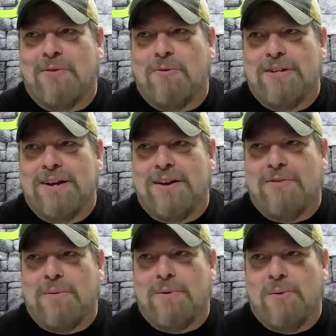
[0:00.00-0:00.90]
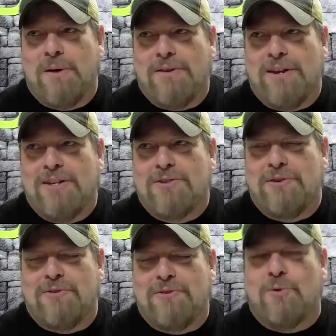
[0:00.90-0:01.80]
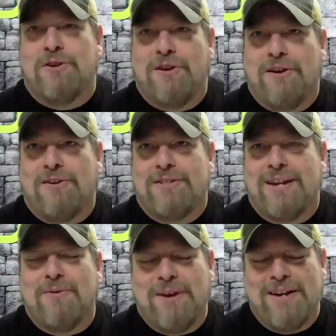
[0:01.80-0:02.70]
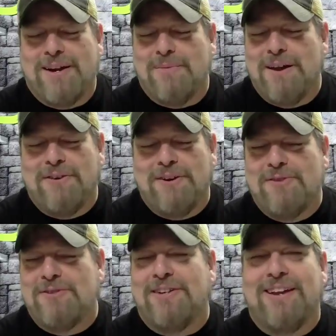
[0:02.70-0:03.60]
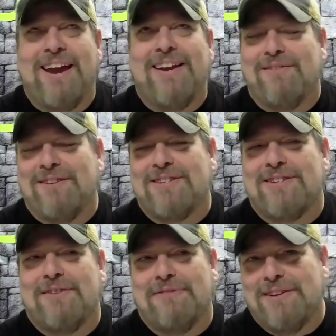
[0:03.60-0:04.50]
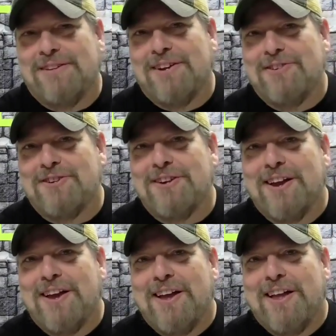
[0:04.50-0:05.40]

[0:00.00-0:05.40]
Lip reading: Then I went down a rabbit hole about the history of corn dogs, and then we ended up never using any of this stuff in the dungeon.